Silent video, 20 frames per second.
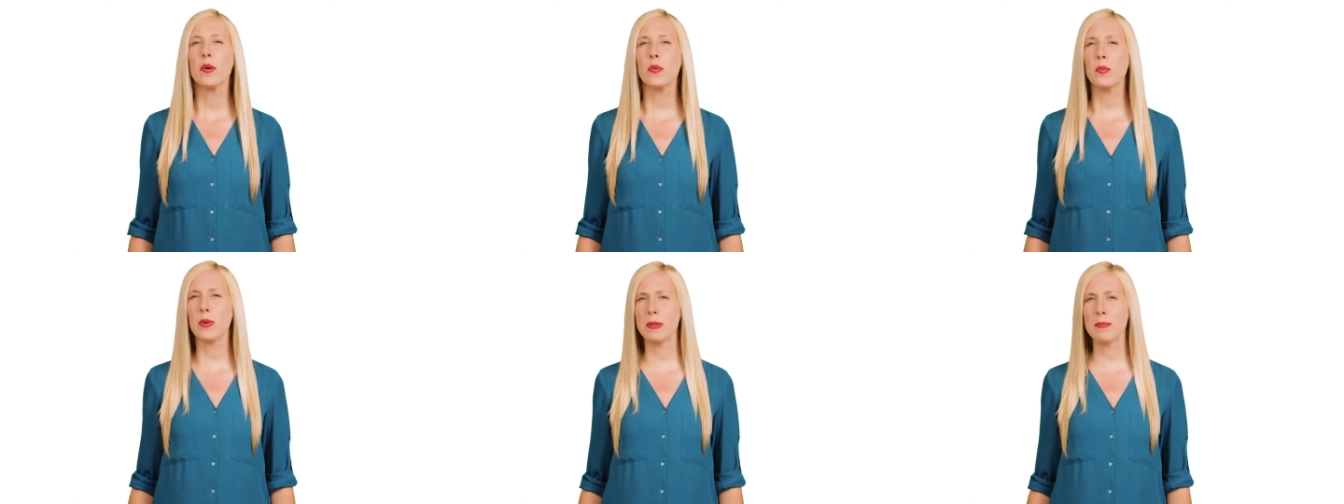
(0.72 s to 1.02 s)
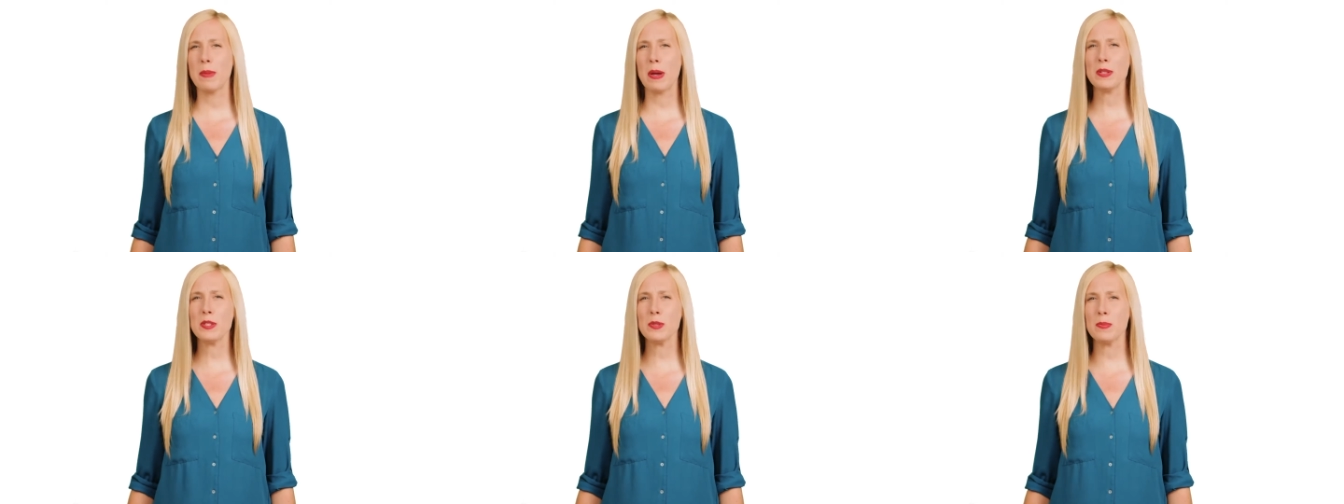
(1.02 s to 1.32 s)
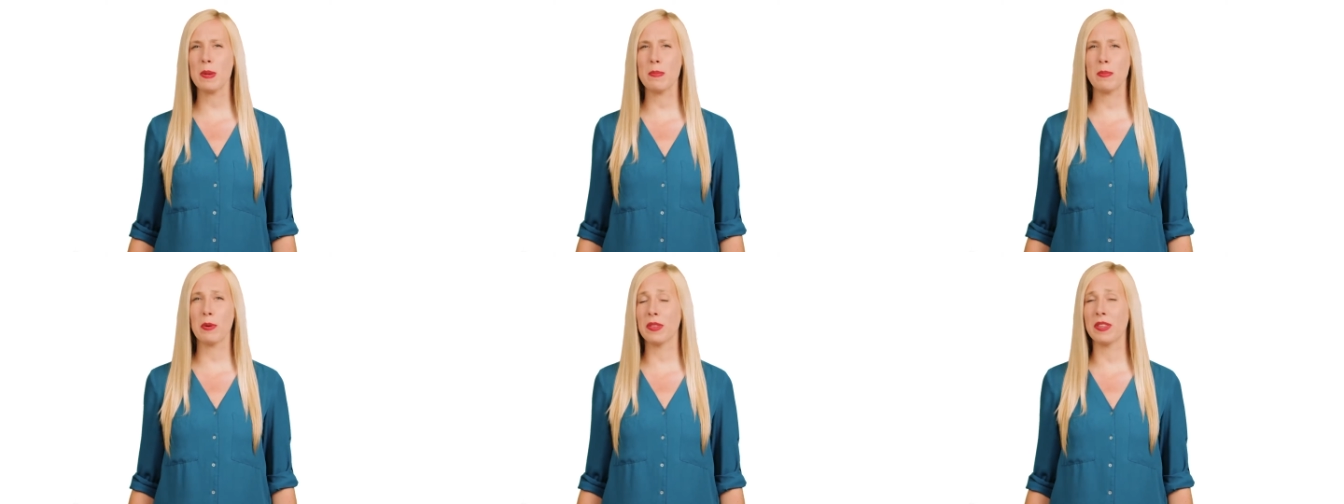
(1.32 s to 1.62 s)
When most
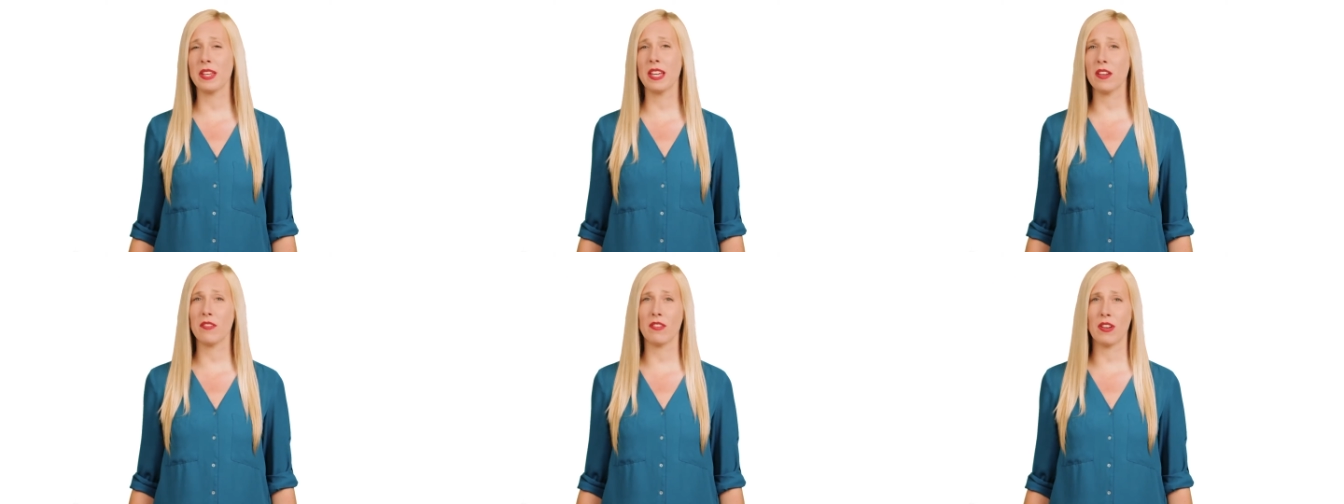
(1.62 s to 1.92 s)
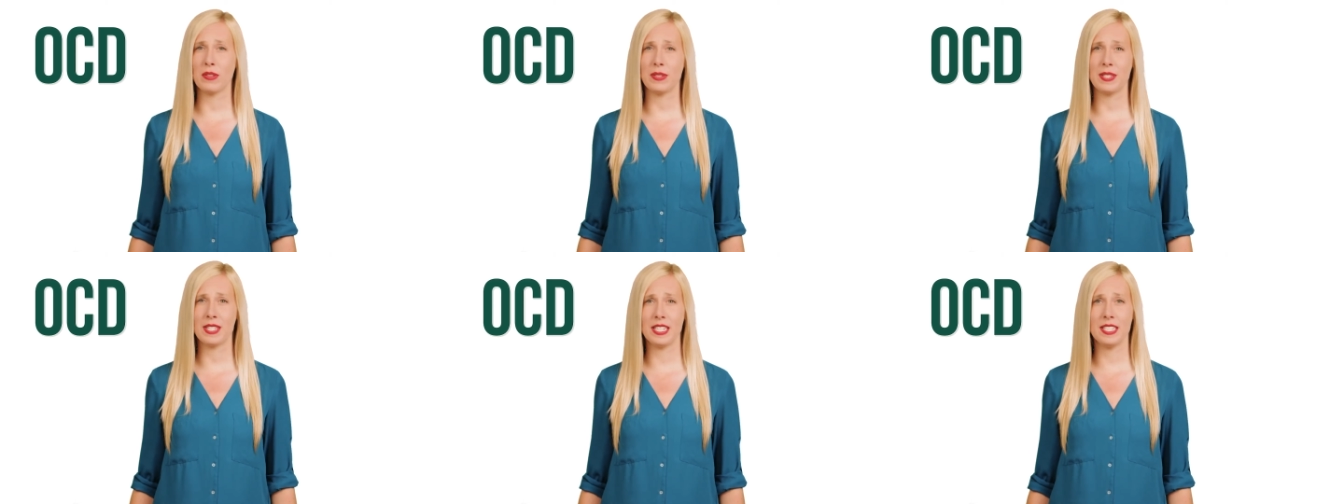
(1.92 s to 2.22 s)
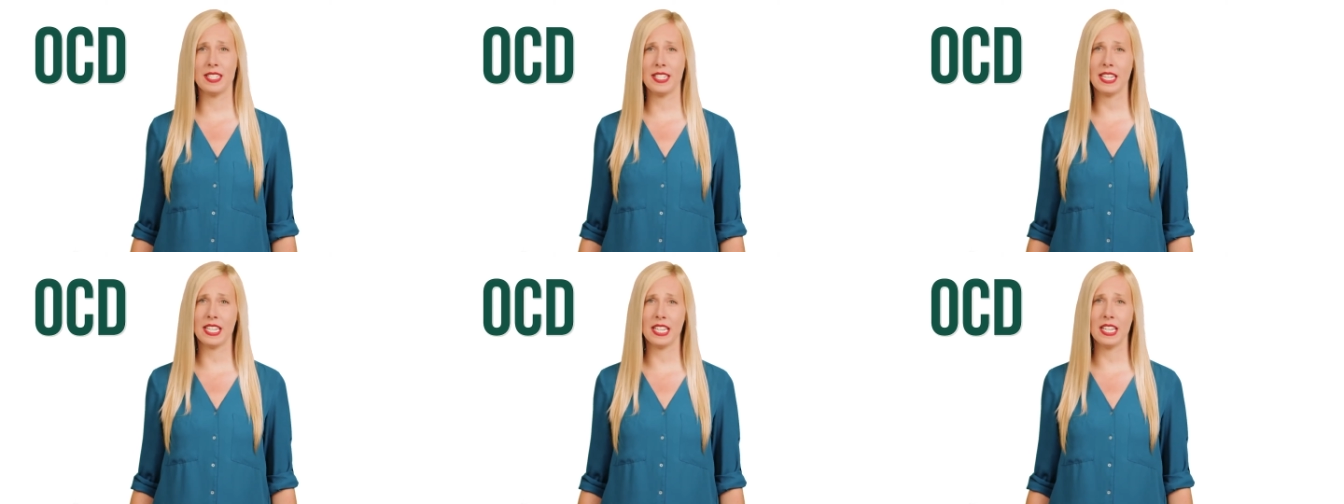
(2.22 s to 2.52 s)
people think of
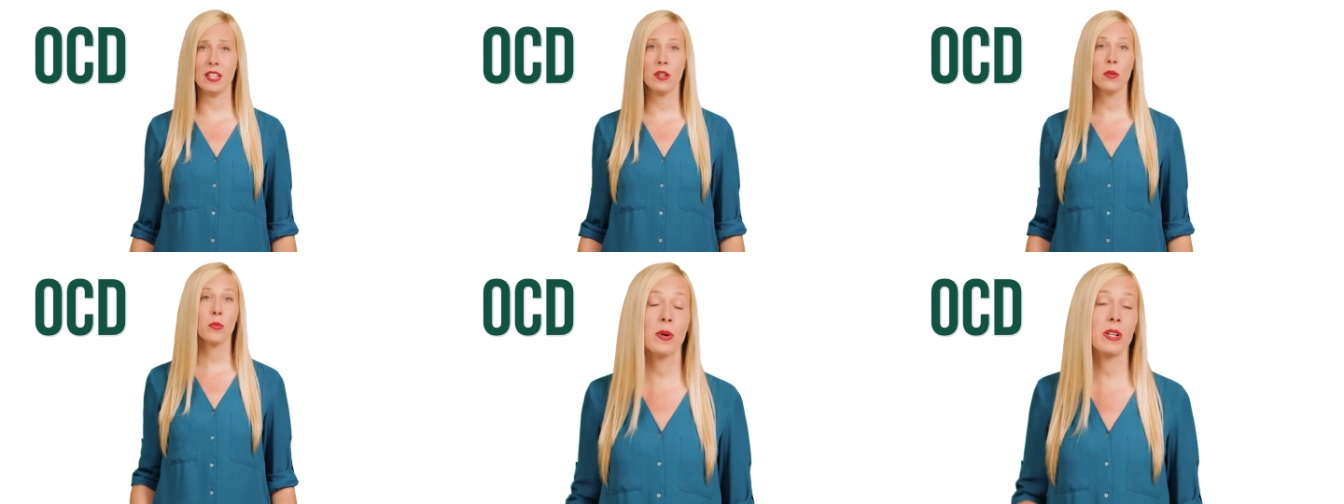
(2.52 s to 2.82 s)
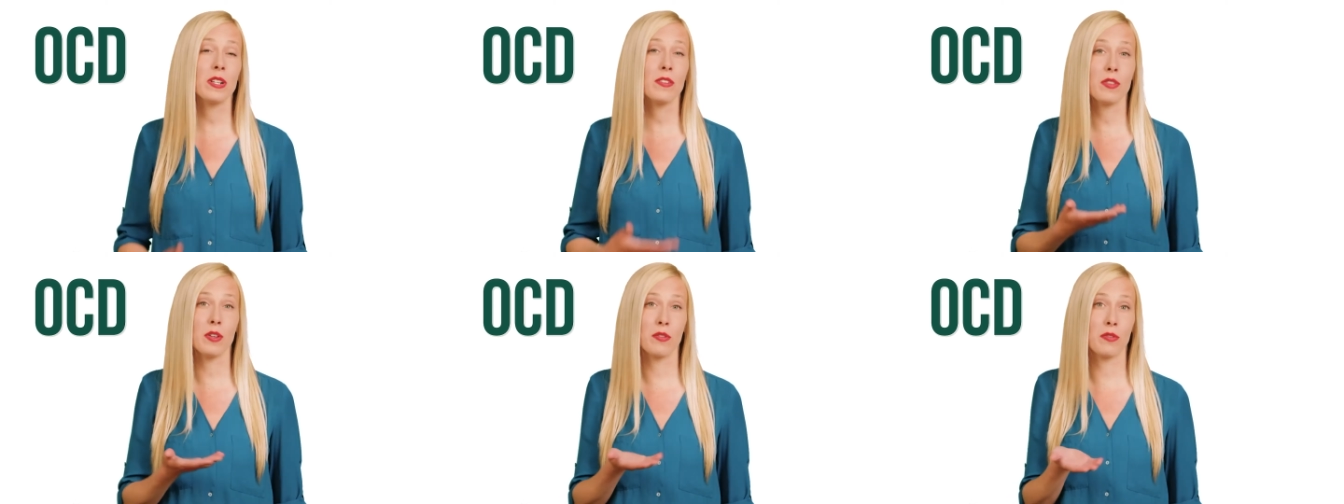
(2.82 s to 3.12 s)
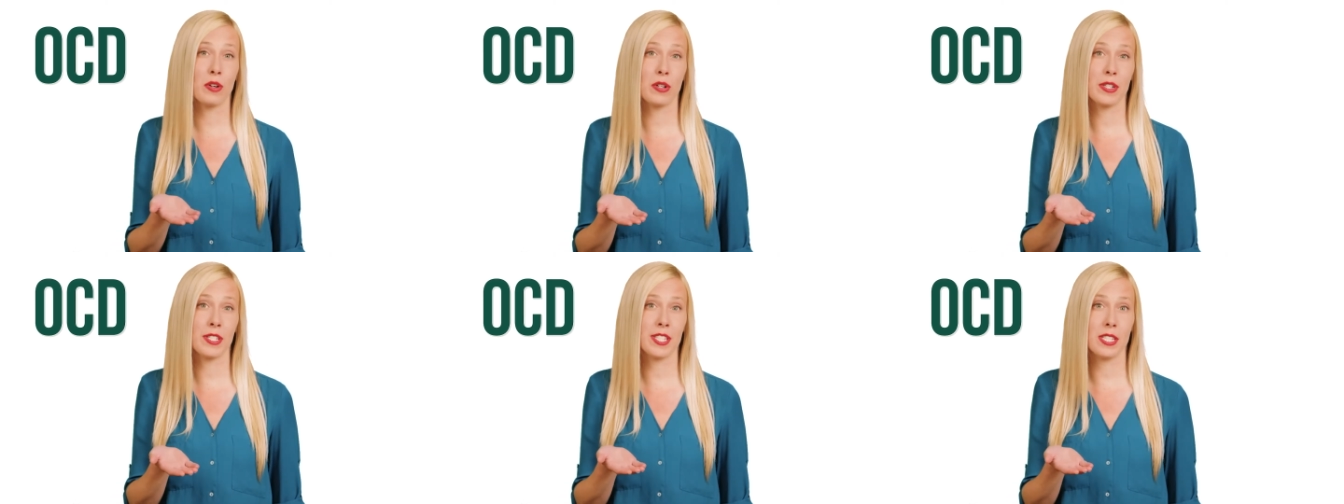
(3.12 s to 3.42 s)
OCD, one of the
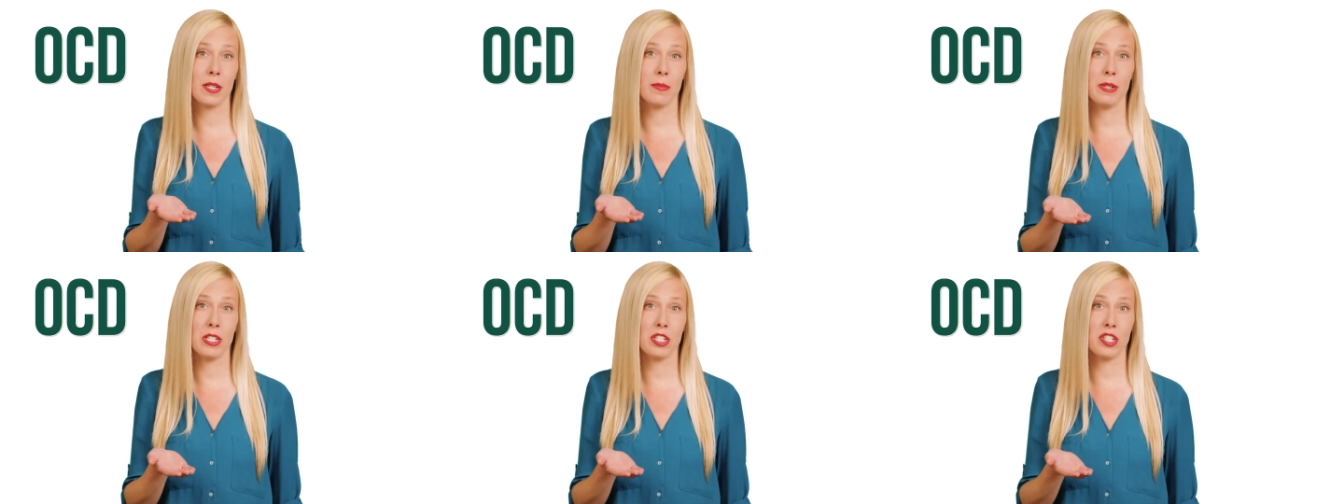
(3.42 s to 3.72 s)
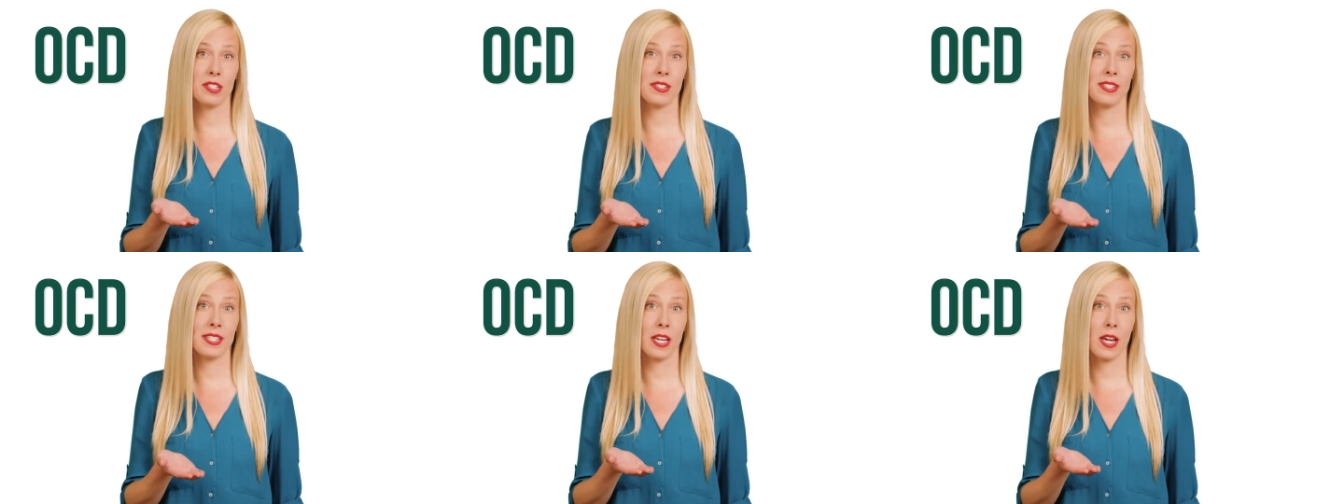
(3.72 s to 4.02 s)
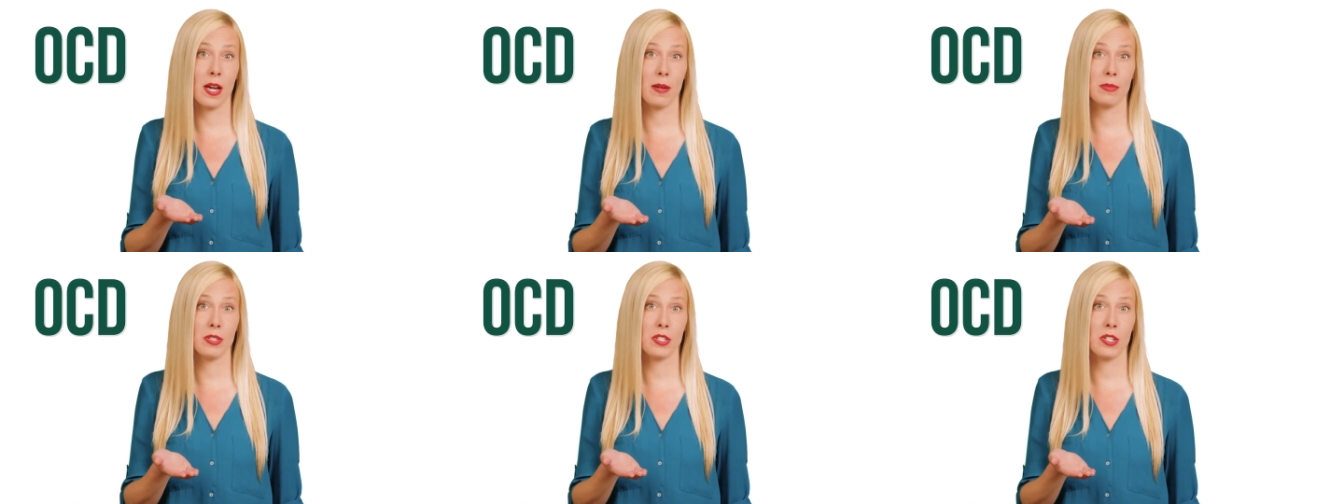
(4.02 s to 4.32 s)
first images that
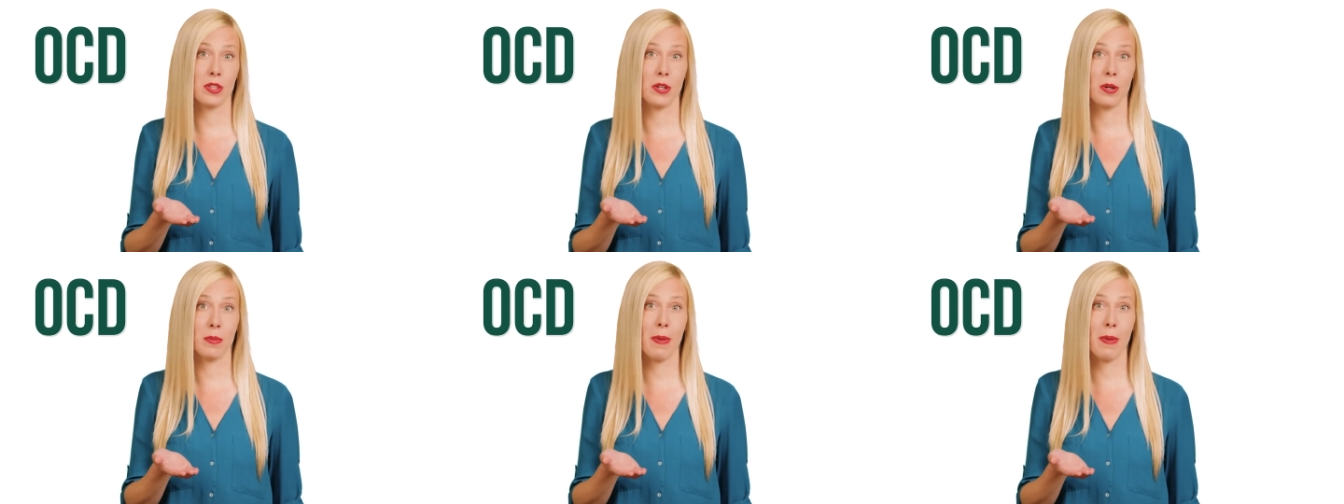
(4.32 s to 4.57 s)
comes to their